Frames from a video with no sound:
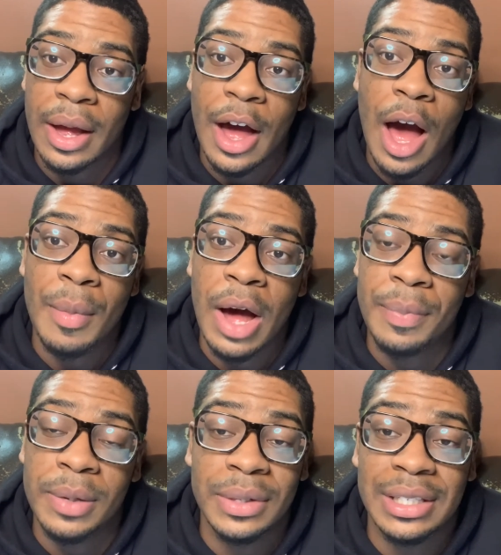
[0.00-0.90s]
I'm an
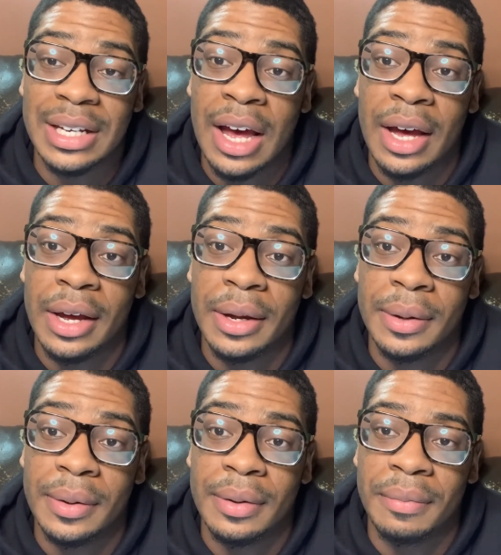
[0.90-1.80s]
optimistic guy.
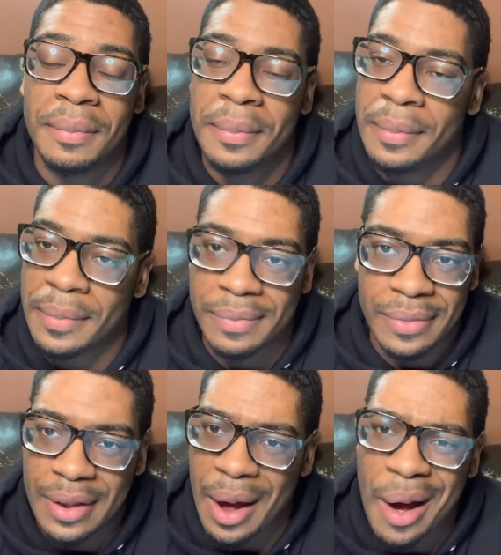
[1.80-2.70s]

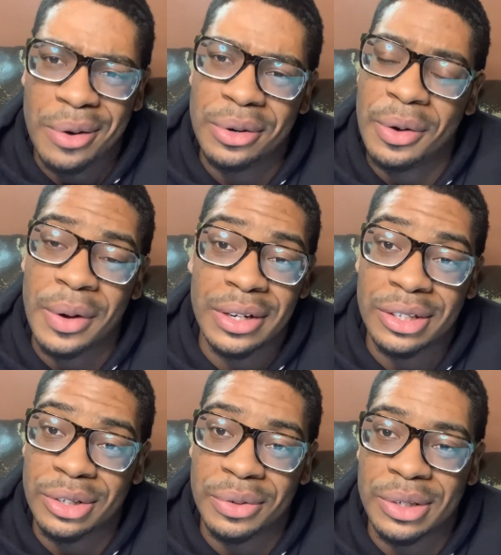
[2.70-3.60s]
I don't know about this
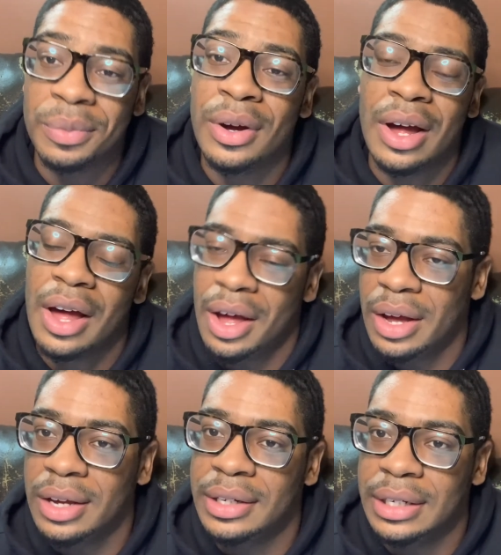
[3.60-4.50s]
situation, but uh,
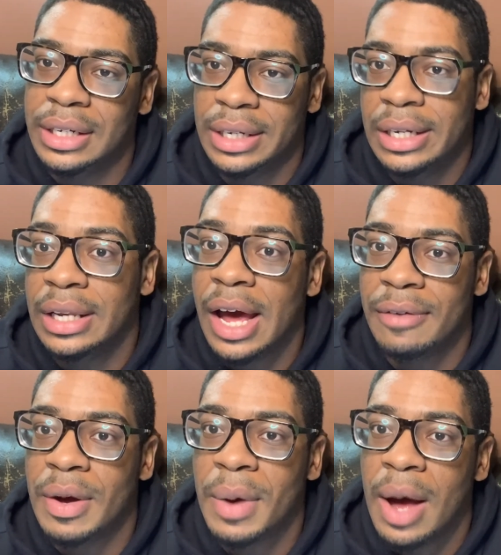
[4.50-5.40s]
in, in, in life,
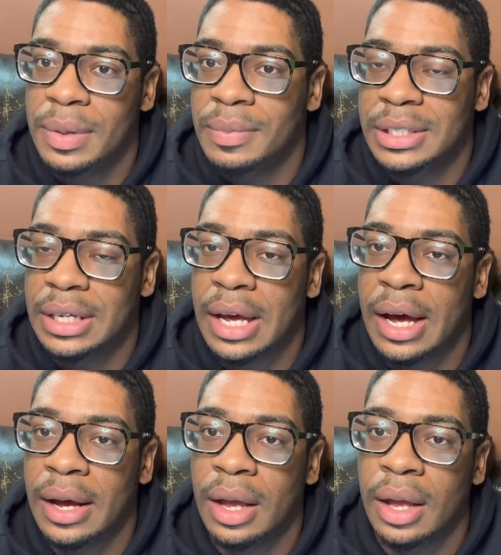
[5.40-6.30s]
I'm an optimistic guy.